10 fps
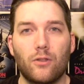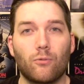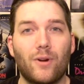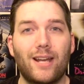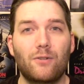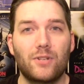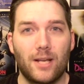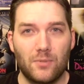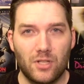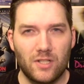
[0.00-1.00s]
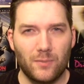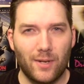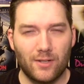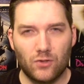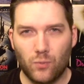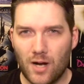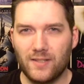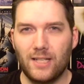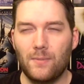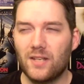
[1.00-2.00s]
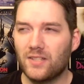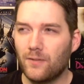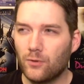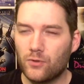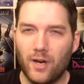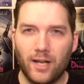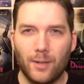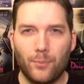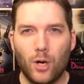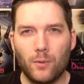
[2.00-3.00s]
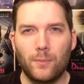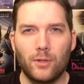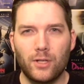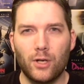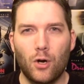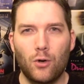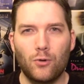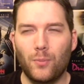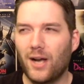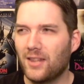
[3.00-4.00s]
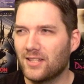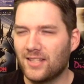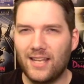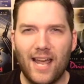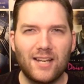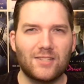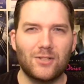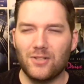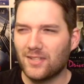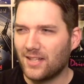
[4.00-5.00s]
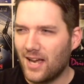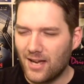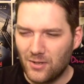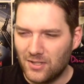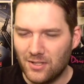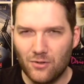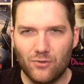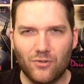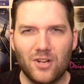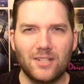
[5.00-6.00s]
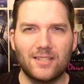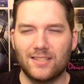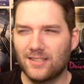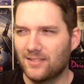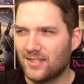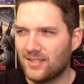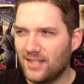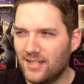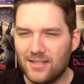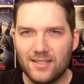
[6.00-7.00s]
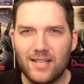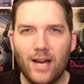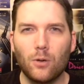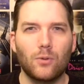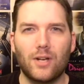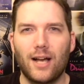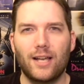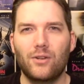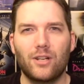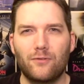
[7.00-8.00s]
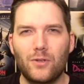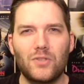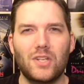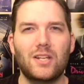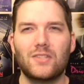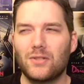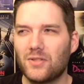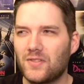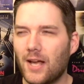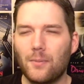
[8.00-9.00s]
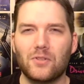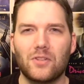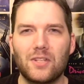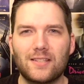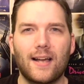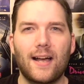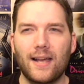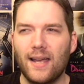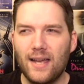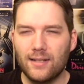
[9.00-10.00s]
The Raid Redemption is about a SWAT team that is infiltrating an apartment building owned by this gangster, this guy who's into drugs and just he's a terrible guy. You get a few scenes to establish that this guy